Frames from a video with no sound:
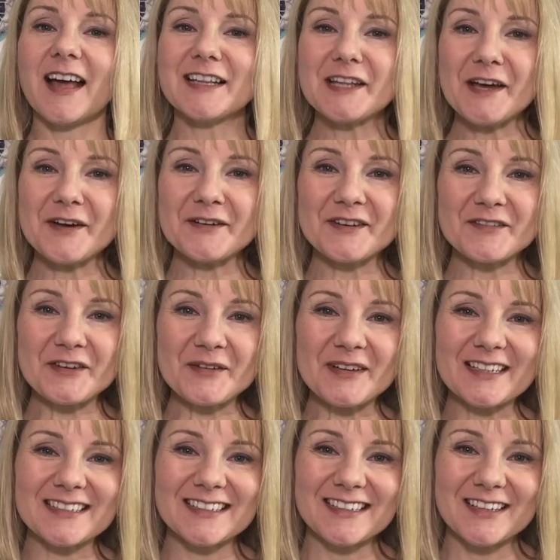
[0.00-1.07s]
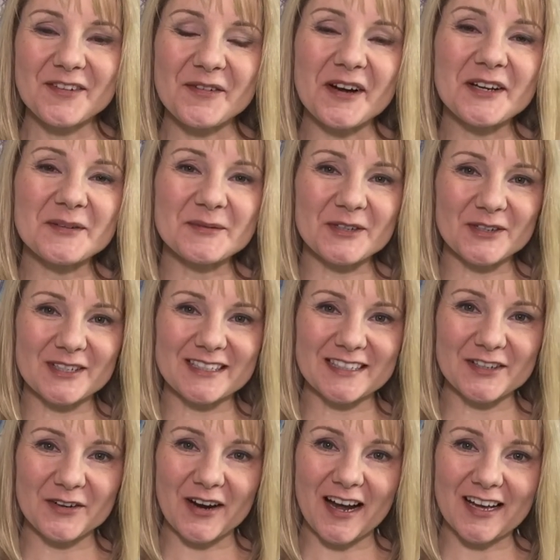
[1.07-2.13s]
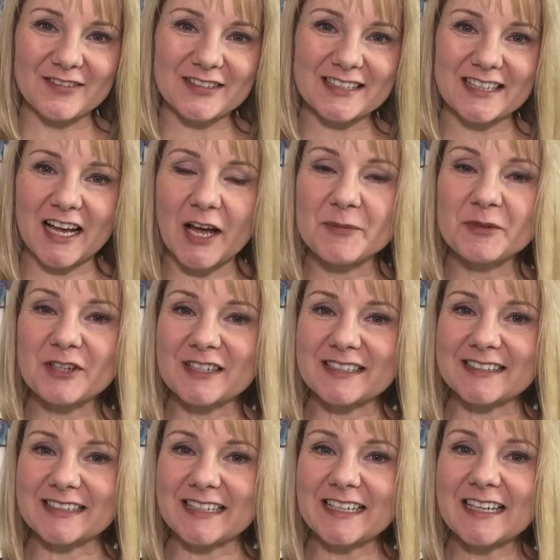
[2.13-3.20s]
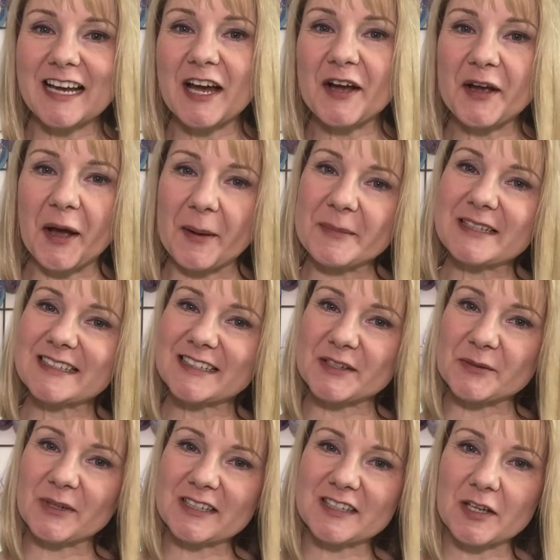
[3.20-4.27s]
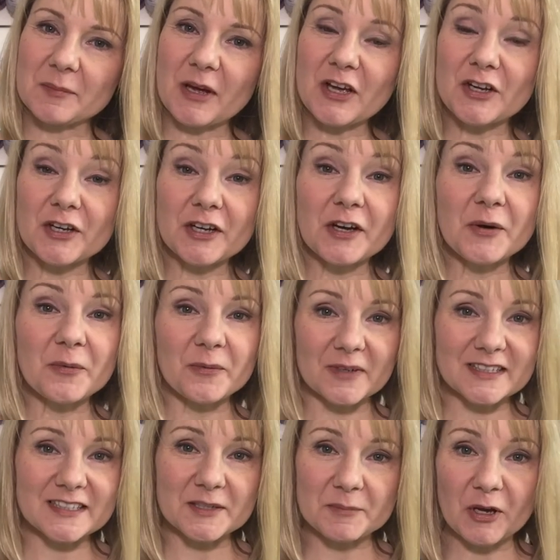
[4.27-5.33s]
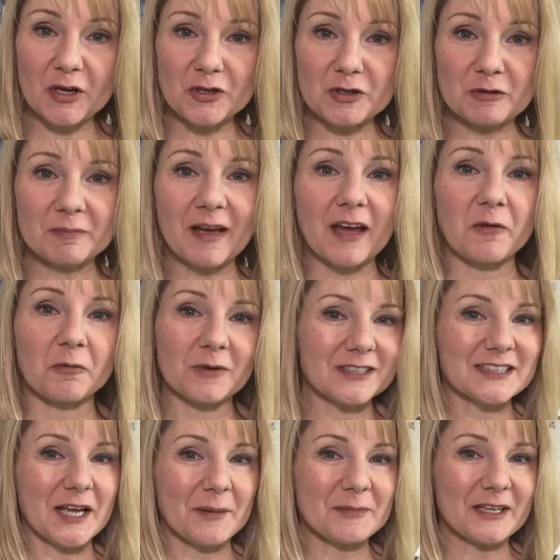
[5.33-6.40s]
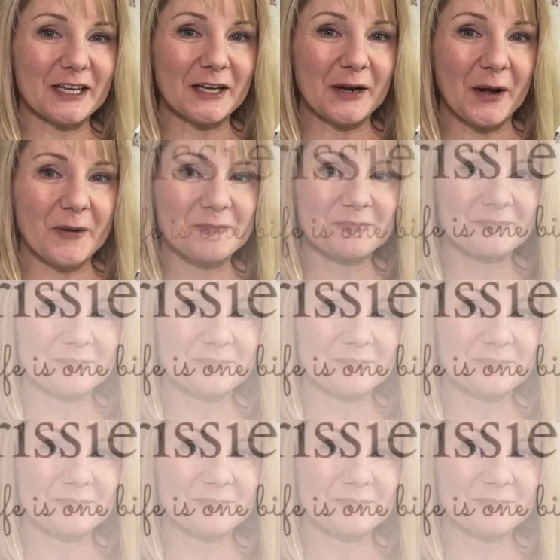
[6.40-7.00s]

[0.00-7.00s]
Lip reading: Hello everyone! Welcome to Chrissie Crafts. I'm Chrissie. Come and see what's on my hook, what's in my hoop, and what's happening at home.